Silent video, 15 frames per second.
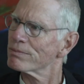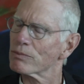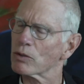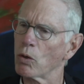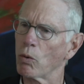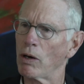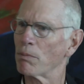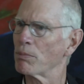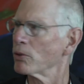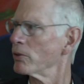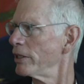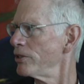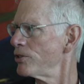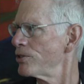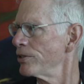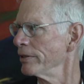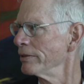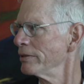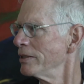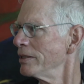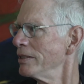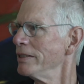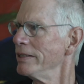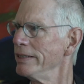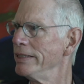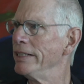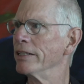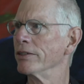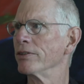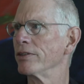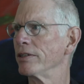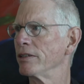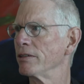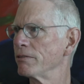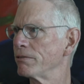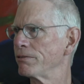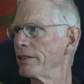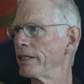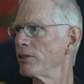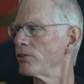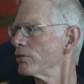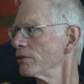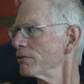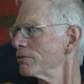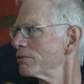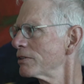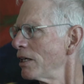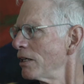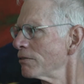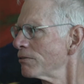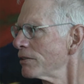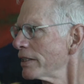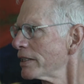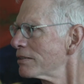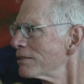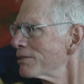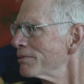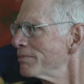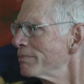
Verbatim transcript: cooperation in the face of conflict.